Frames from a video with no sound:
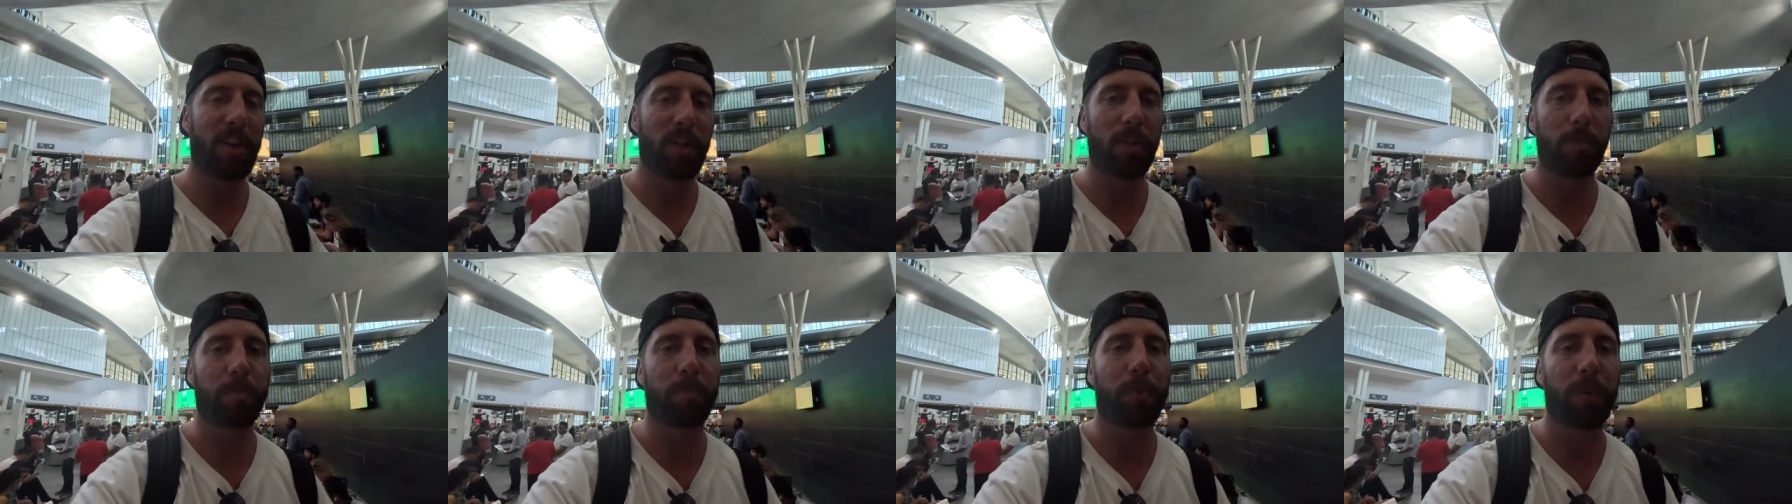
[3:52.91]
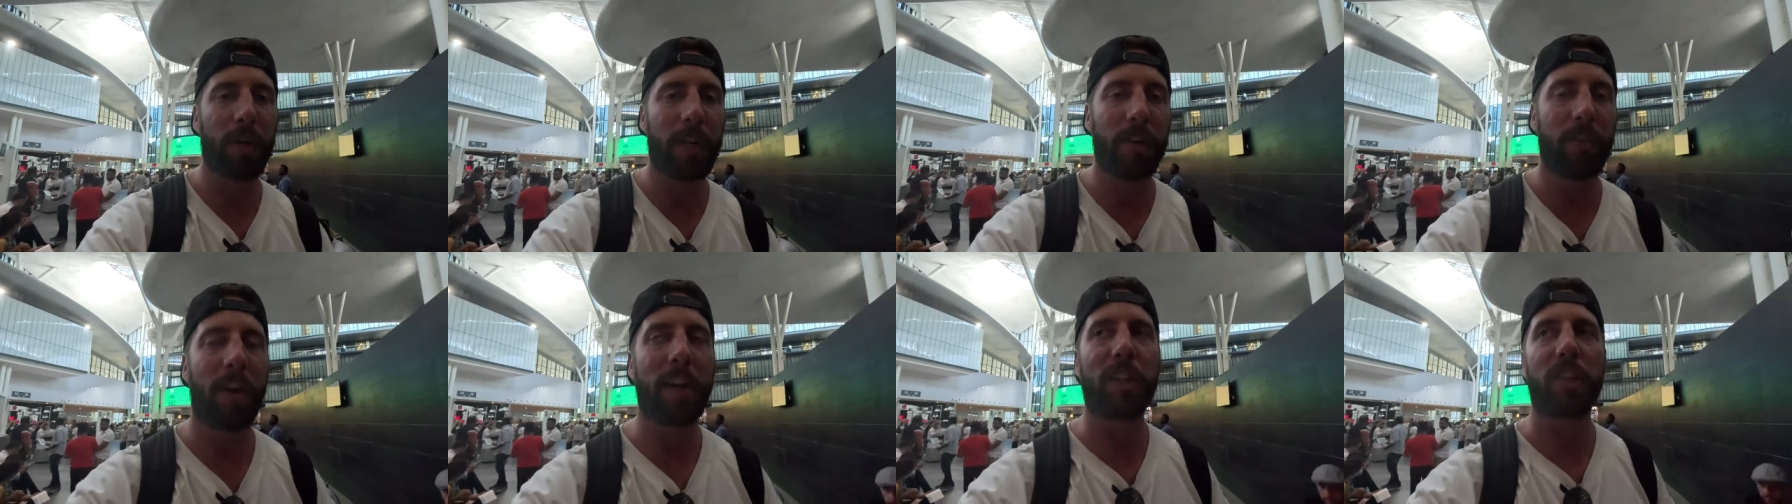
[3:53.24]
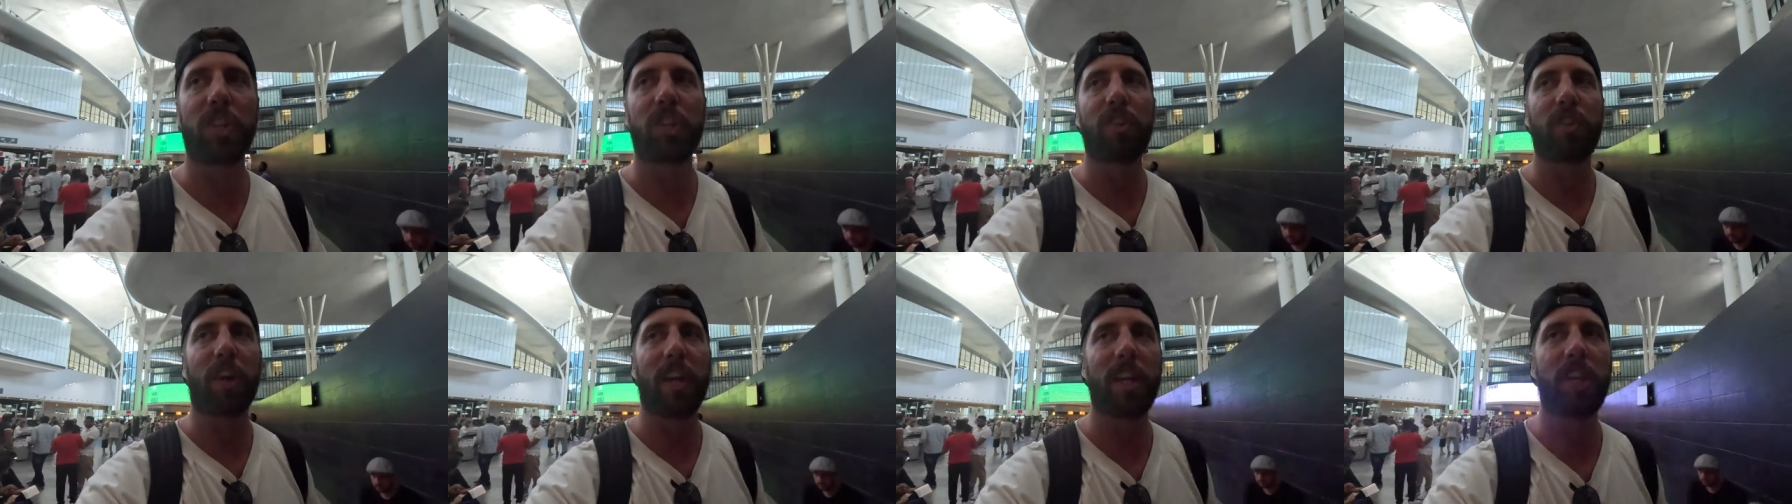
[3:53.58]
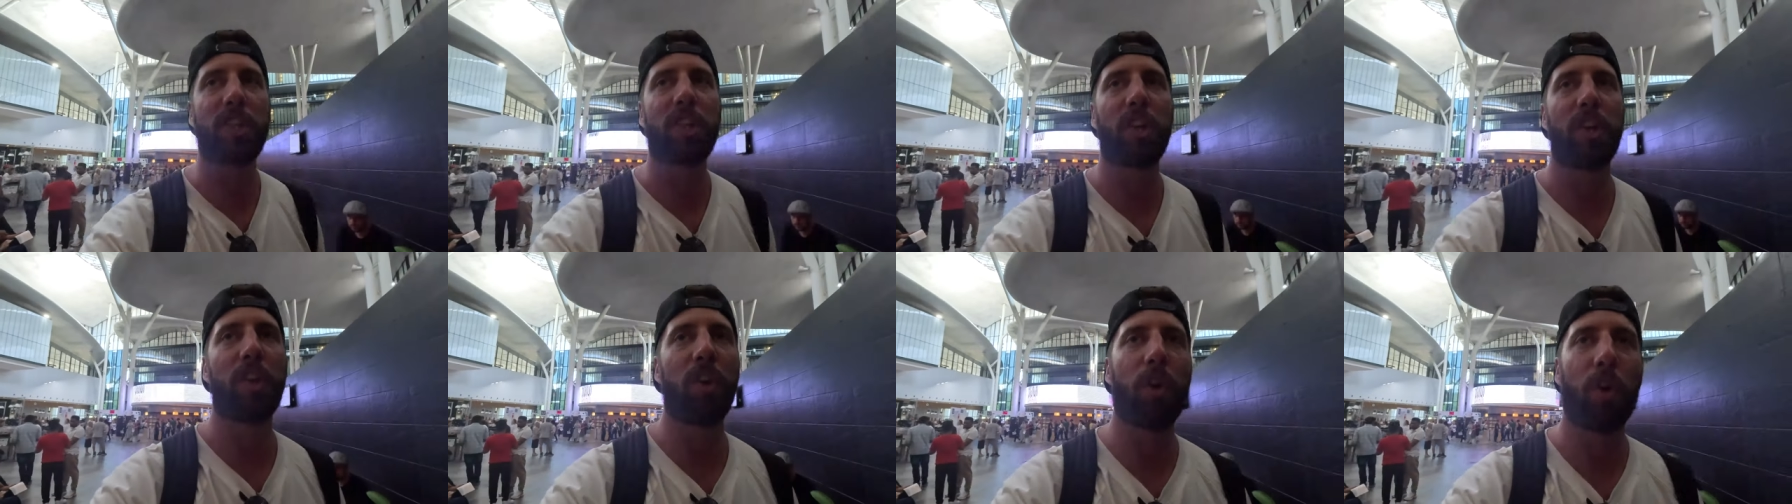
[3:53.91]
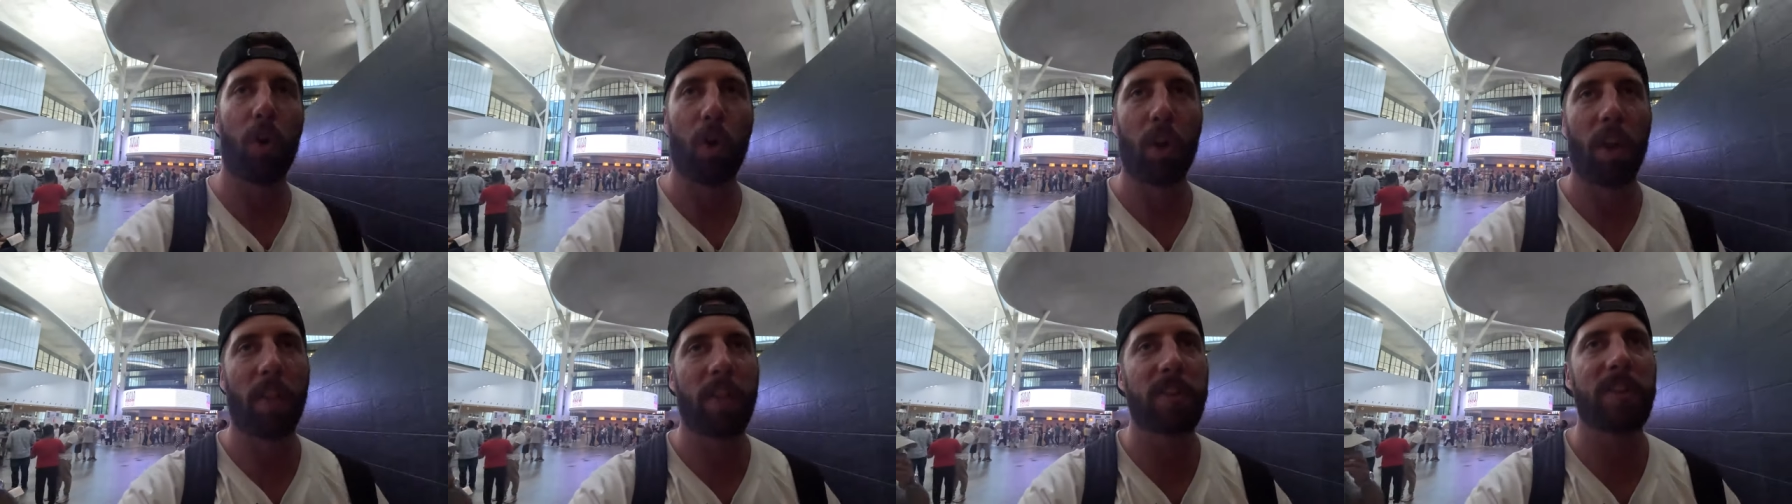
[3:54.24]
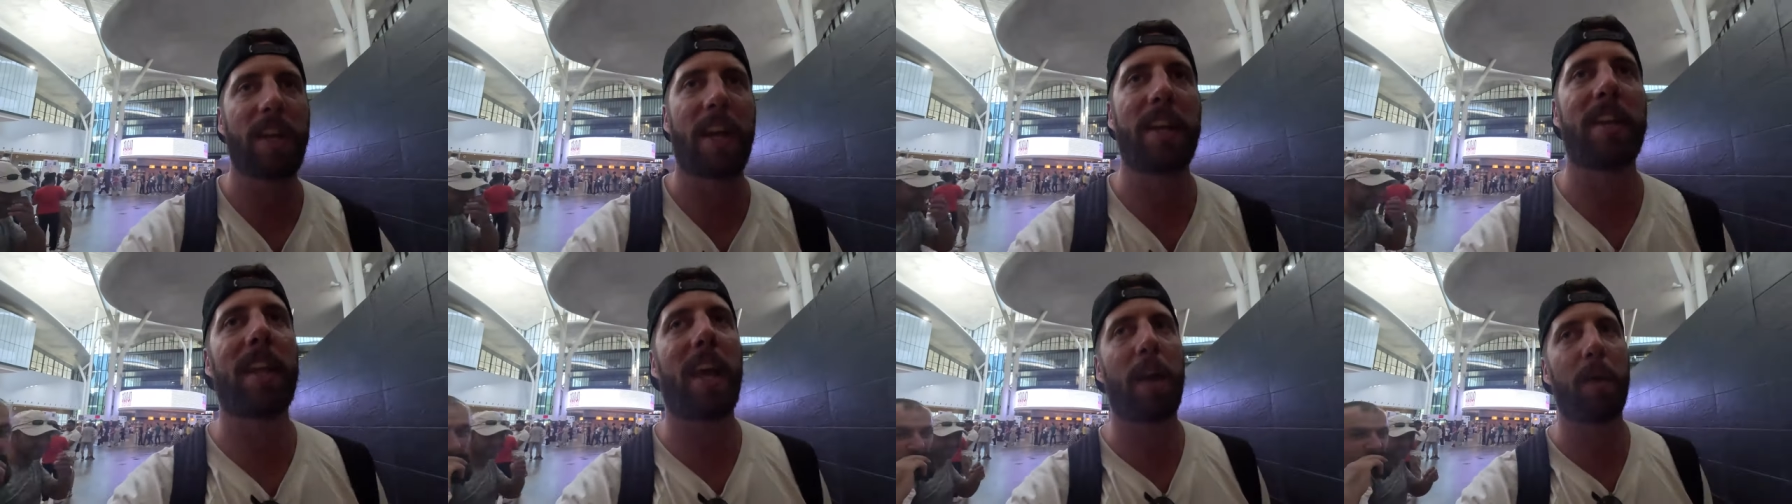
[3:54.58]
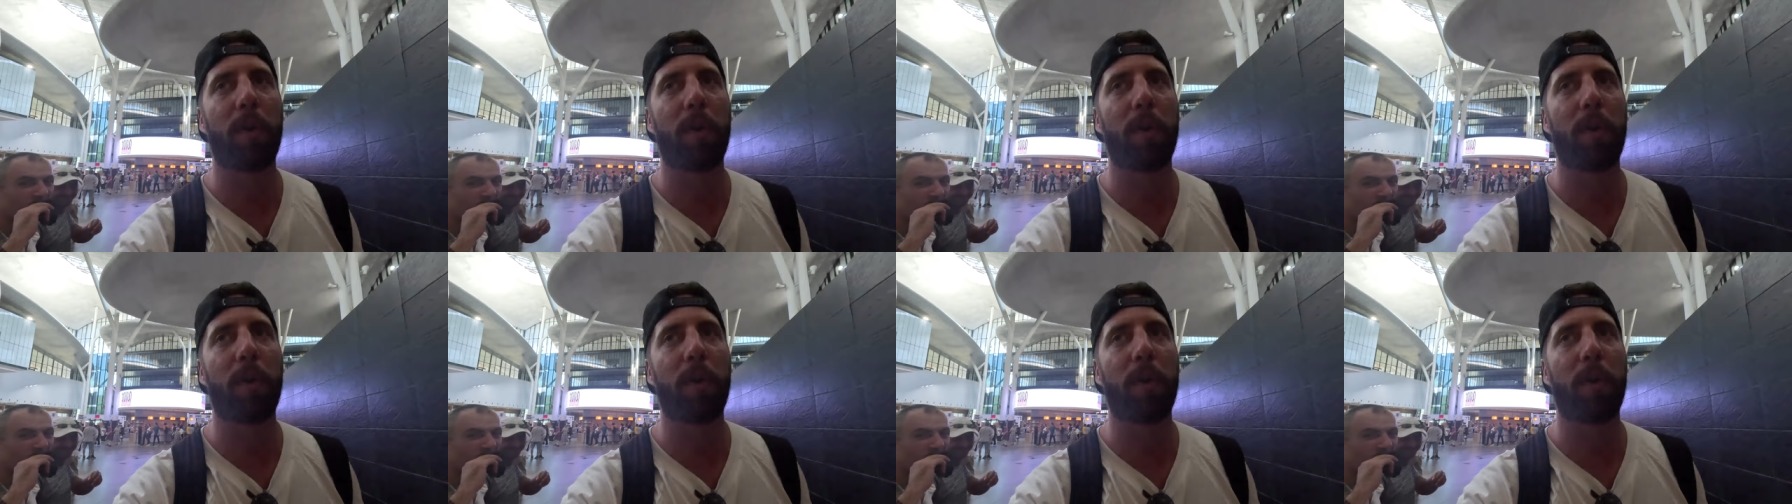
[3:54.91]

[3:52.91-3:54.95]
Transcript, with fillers: your pre-registration all on the same day,